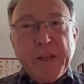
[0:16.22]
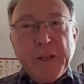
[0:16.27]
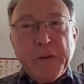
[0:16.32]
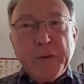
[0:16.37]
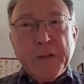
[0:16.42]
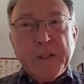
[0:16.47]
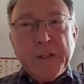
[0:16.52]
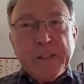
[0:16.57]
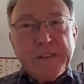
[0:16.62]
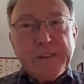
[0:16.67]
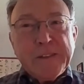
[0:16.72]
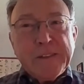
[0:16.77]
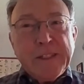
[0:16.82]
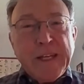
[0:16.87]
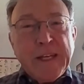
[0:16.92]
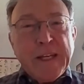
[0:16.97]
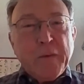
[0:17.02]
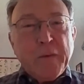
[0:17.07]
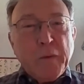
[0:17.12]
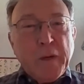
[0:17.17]
viewers,
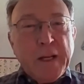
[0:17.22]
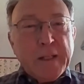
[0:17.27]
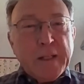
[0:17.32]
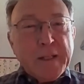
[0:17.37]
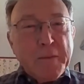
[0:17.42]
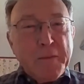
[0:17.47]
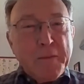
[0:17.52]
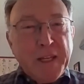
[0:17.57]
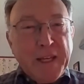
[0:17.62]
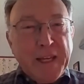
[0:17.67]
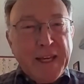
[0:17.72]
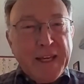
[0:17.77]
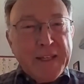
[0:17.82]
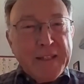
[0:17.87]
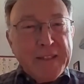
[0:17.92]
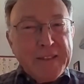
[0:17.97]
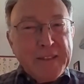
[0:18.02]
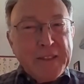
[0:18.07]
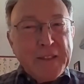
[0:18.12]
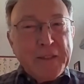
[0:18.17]
and welcome
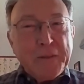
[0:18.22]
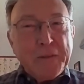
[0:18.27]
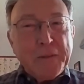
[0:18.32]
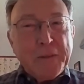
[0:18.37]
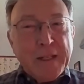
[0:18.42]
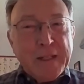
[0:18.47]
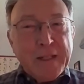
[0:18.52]
again to